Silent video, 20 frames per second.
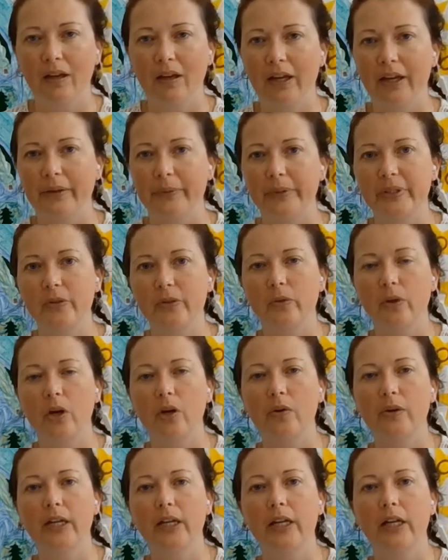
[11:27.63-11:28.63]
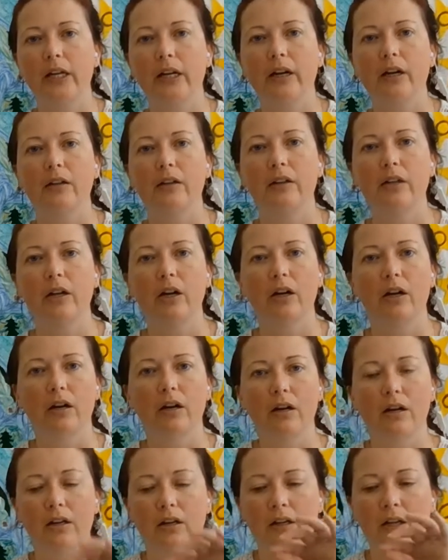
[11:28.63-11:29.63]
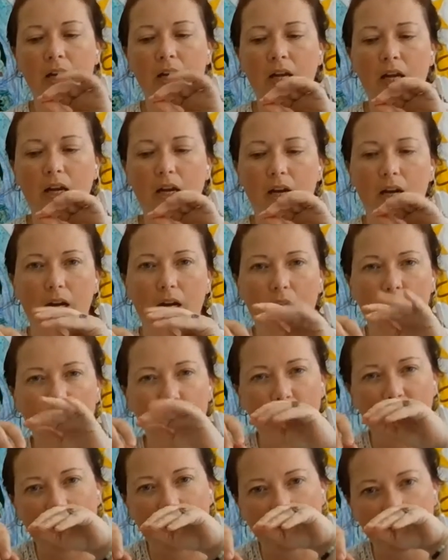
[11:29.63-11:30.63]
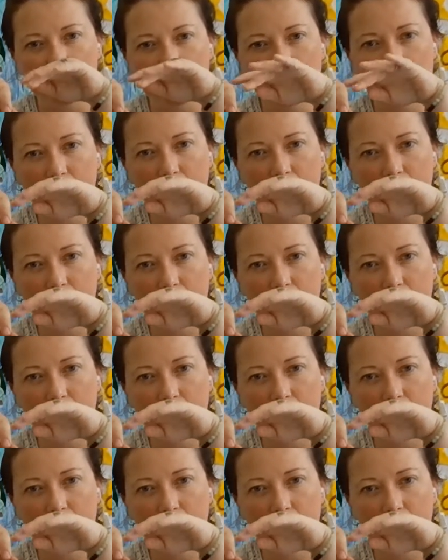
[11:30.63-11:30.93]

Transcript: It was growing along a crack